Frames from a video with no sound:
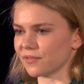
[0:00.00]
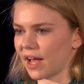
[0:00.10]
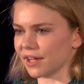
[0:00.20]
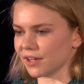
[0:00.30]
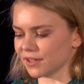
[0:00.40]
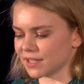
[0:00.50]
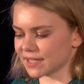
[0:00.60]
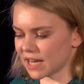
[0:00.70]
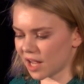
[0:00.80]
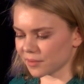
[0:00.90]
Viator
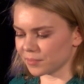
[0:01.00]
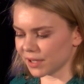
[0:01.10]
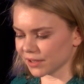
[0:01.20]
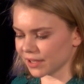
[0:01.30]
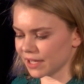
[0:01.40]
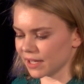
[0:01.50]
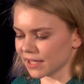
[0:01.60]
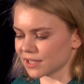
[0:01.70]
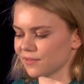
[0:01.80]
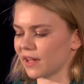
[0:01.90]
does not merely
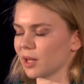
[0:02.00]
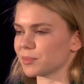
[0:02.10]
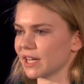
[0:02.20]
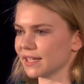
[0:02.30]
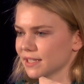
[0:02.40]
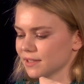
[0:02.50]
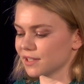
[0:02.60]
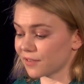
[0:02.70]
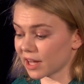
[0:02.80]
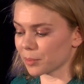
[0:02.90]

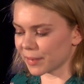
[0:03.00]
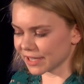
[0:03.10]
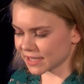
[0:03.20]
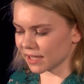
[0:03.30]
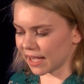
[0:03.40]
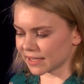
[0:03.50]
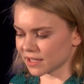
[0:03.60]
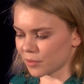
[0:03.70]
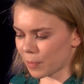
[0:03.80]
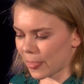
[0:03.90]
develop intellect,
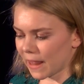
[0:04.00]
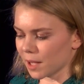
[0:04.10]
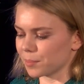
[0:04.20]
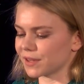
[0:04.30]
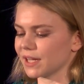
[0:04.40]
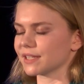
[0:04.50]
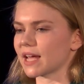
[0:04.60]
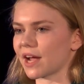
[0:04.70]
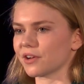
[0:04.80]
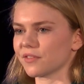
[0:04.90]
but the
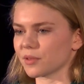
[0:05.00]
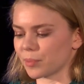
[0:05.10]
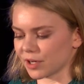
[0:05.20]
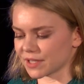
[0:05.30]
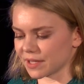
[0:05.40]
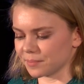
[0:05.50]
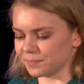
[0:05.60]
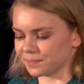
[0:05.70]
entirety of the person.